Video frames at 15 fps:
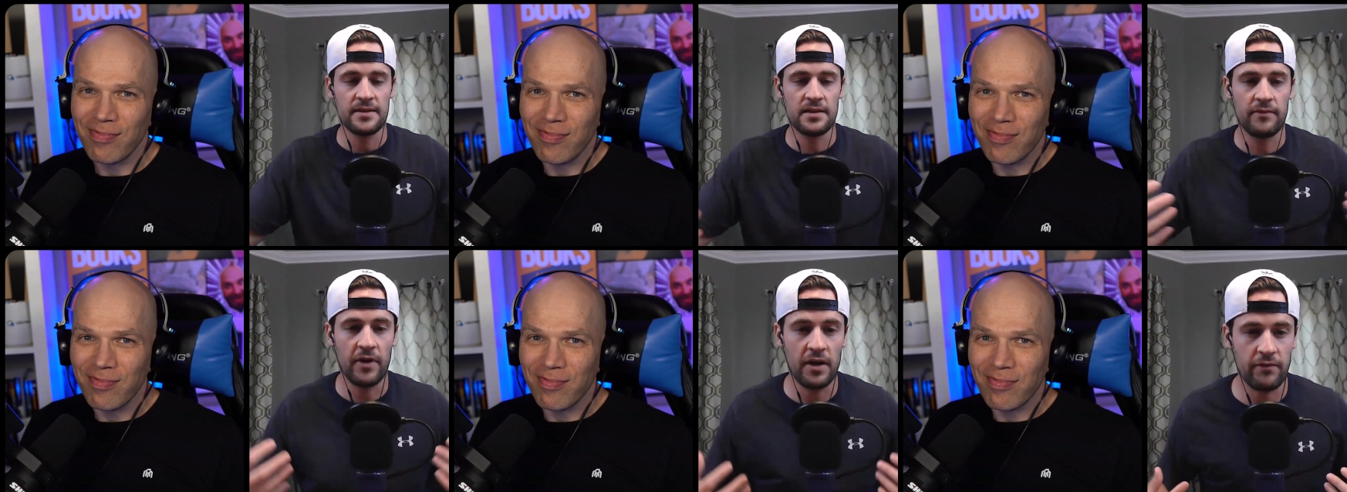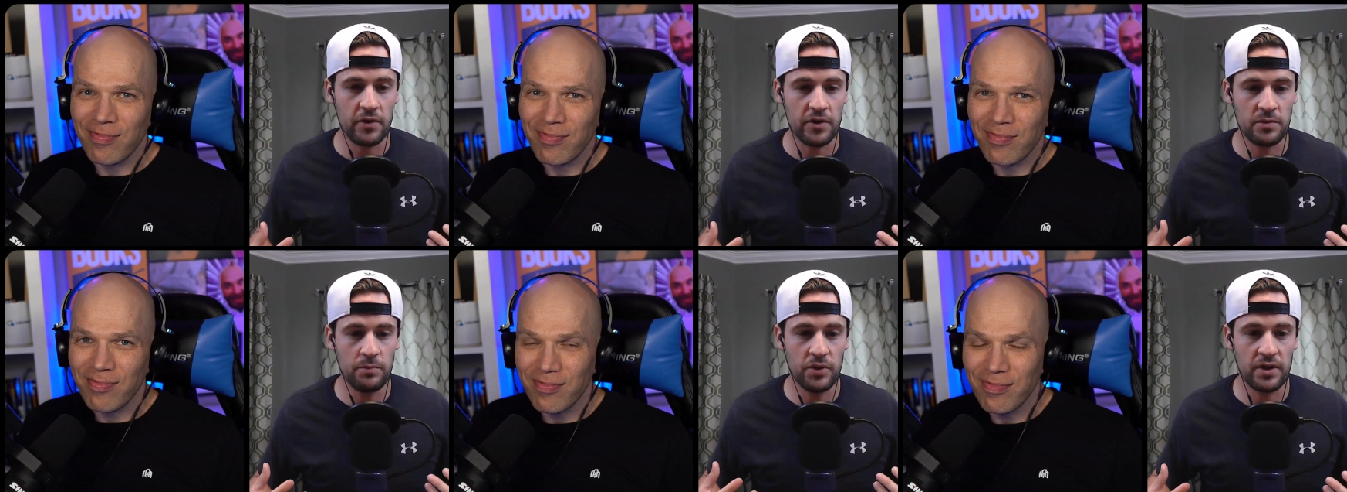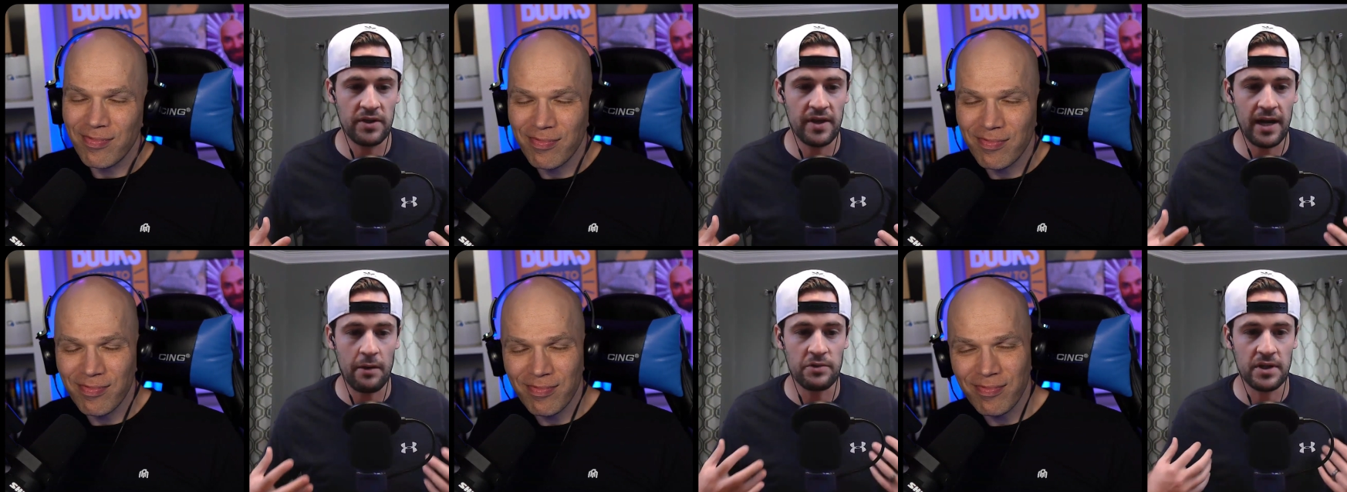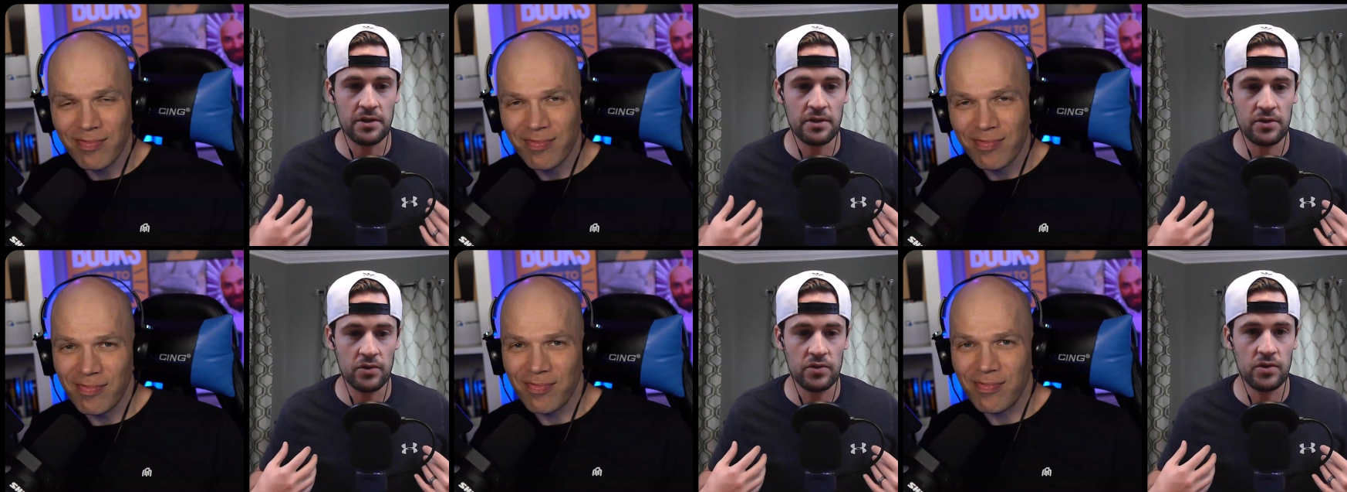Speaker 1: it's the very first book that I
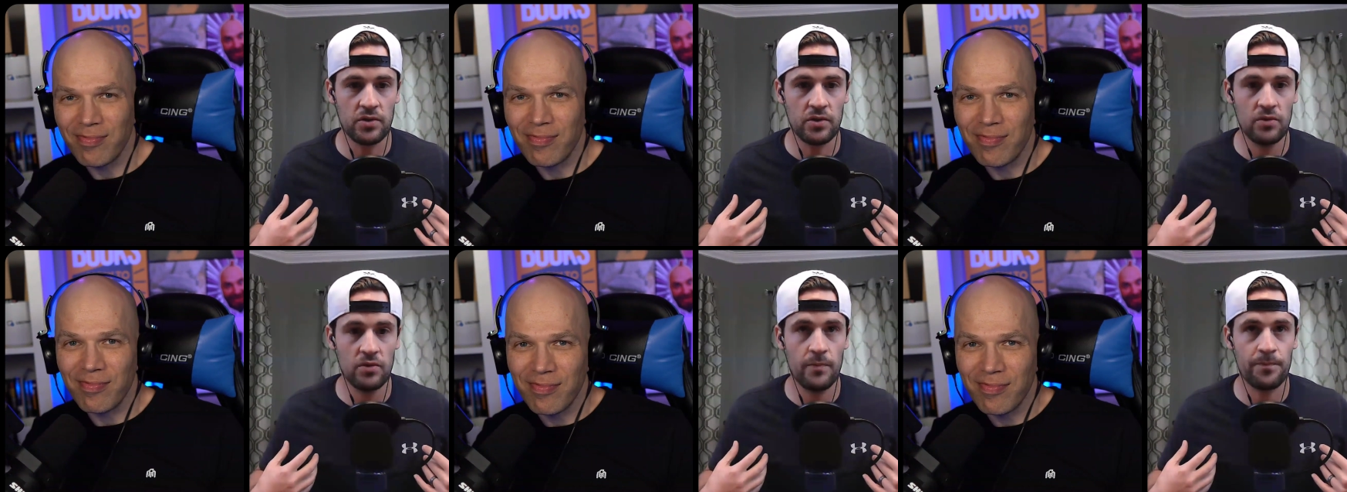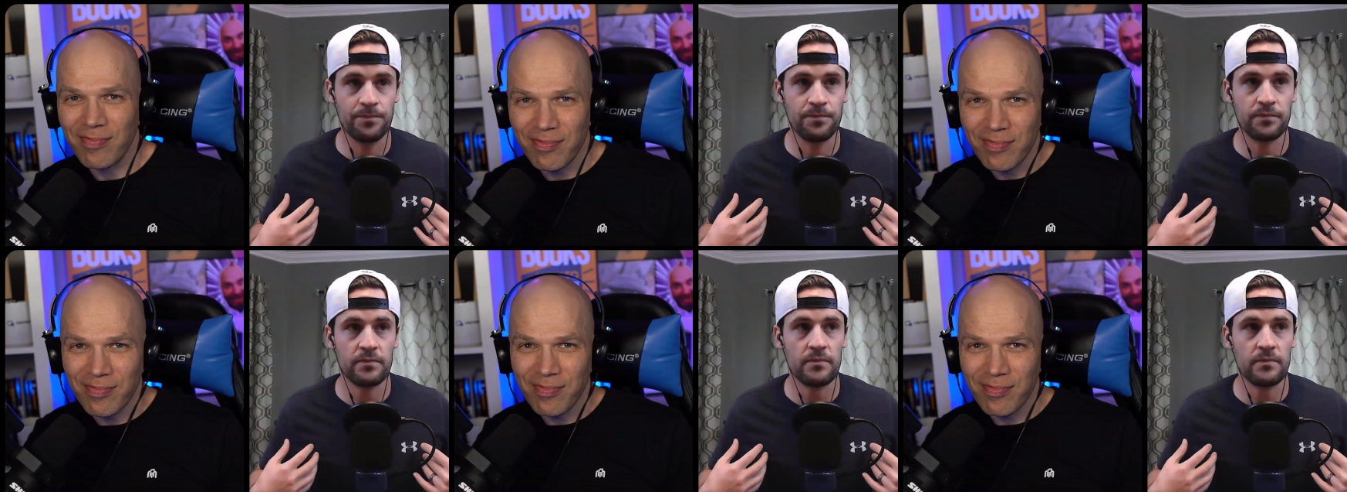was introduced to